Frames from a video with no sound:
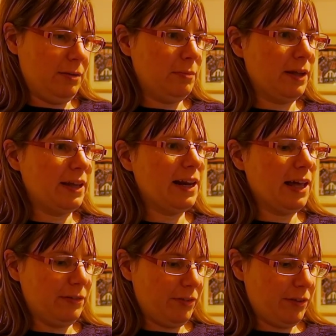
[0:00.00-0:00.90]
by
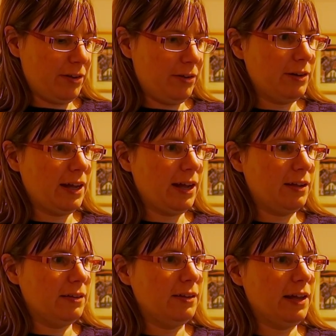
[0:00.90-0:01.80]
Gladstone
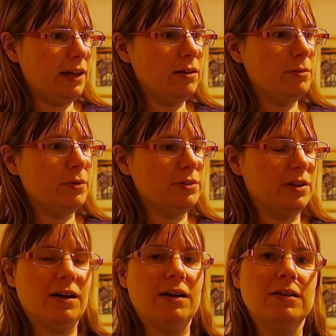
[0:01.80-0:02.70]
and El
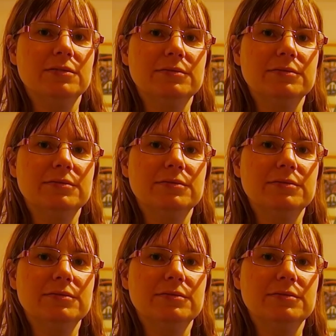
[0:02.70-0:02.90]
Motar.